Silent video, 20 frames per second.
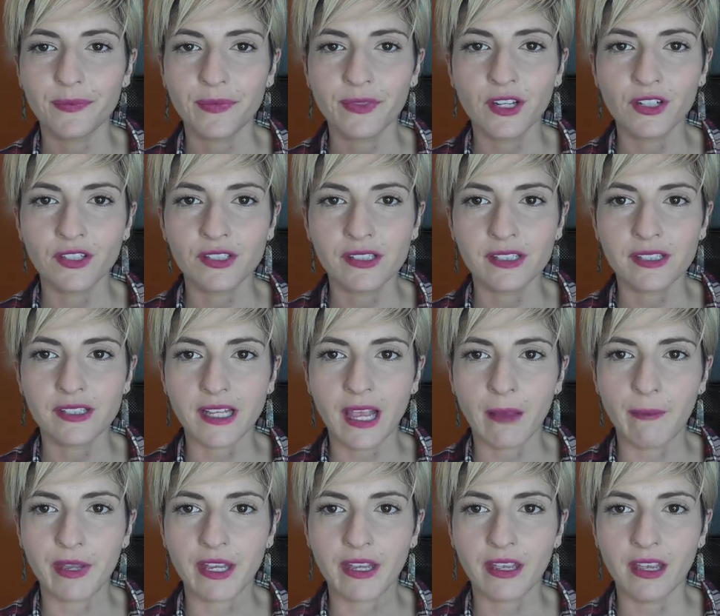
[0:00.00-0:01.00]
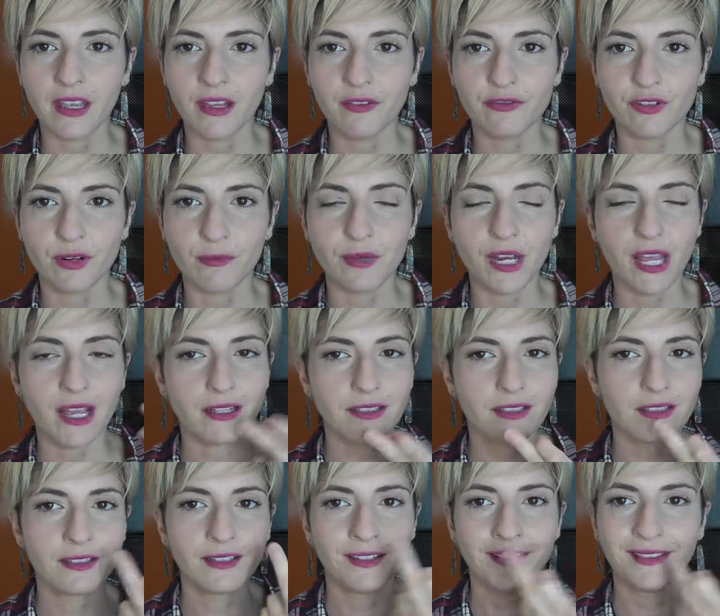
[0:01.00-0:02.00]
There's this Epic Ink from
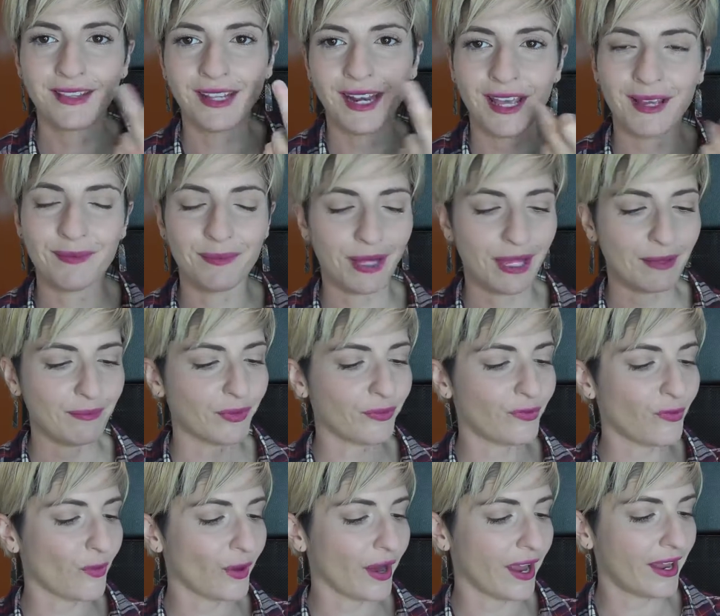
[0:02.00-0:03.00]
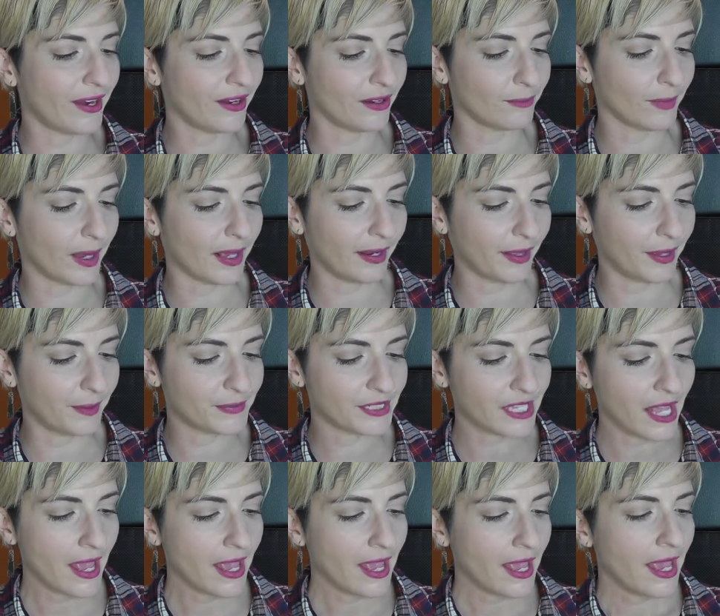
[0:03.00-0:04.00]
NYX that I applied beforehand on my
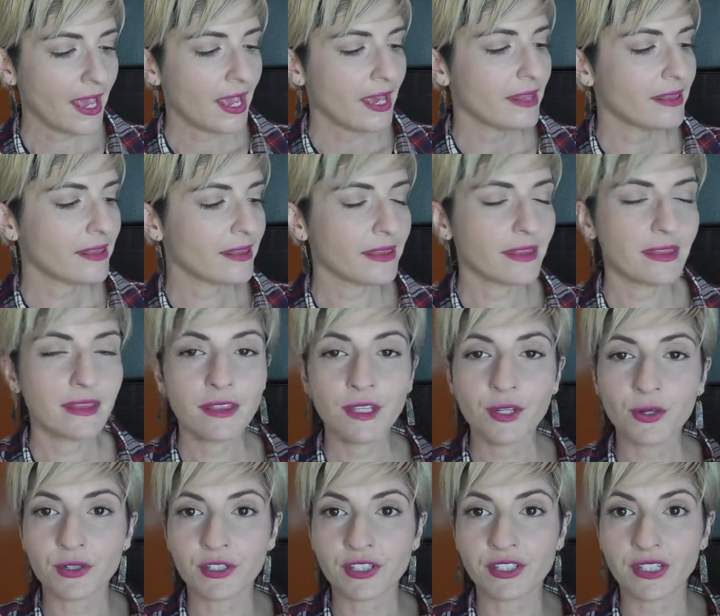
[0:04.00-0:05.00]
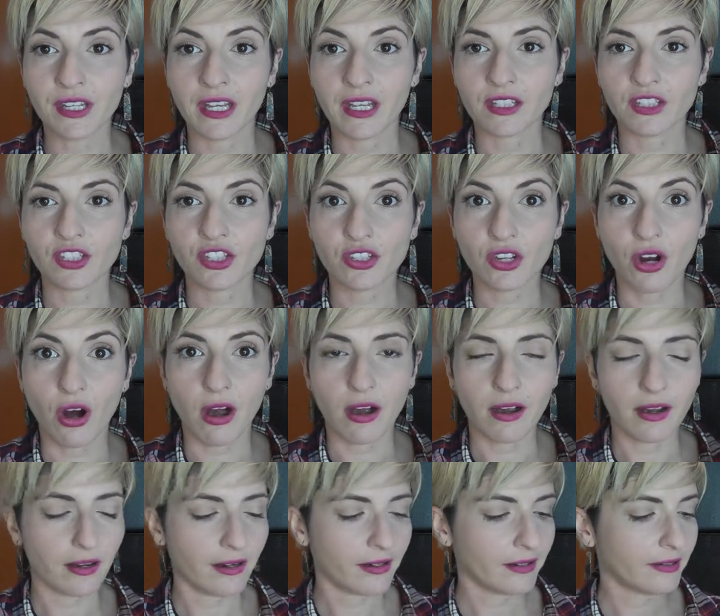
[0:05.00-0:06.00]
lips. Dior Skin
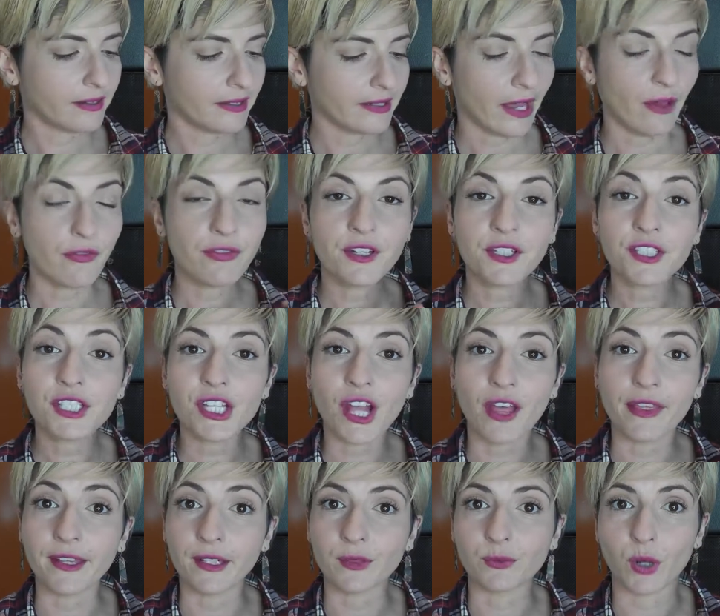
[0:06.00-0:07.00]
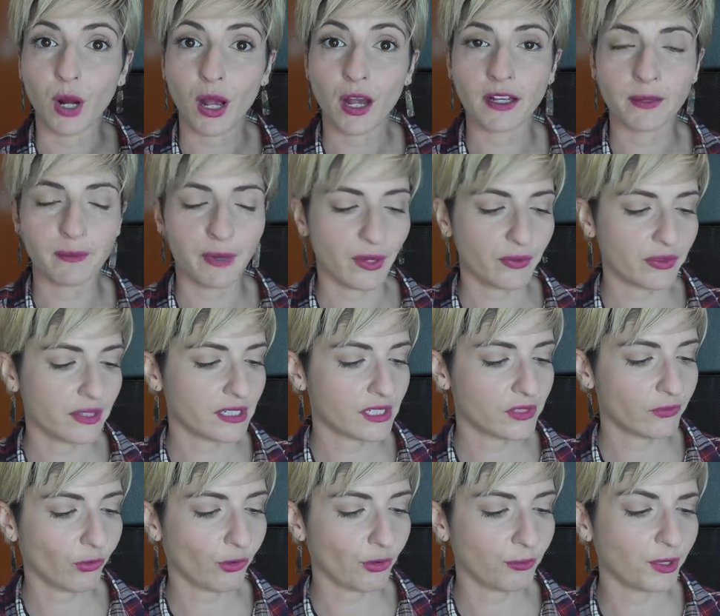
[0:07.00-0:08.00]
Star. Now, there's nothing wrong about
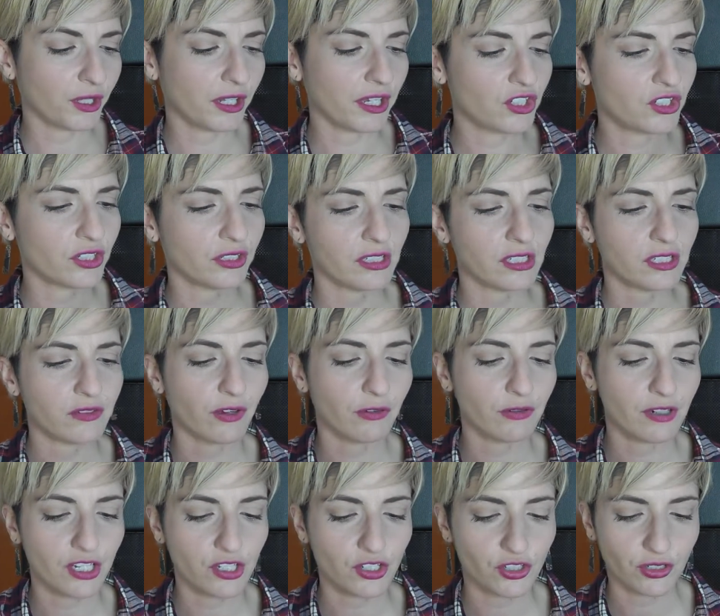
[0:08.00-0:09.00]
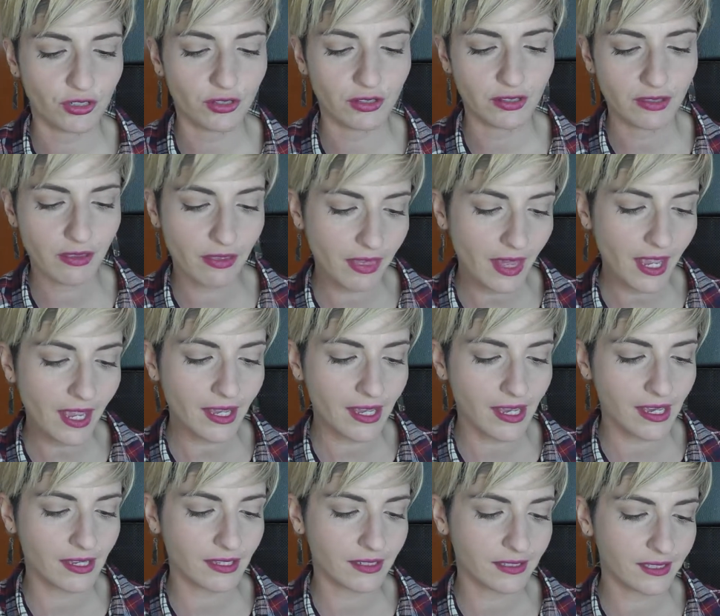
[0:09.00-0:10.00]
this formulation, this foundation. The thing
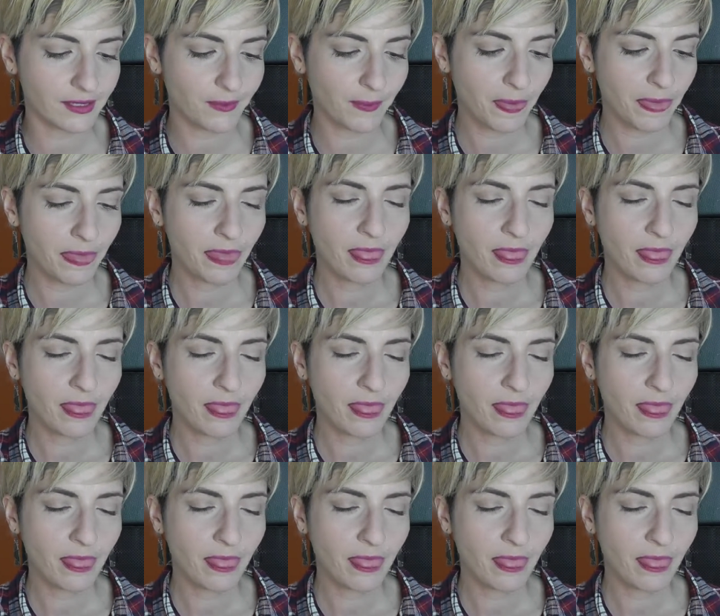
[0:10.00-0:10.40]
is,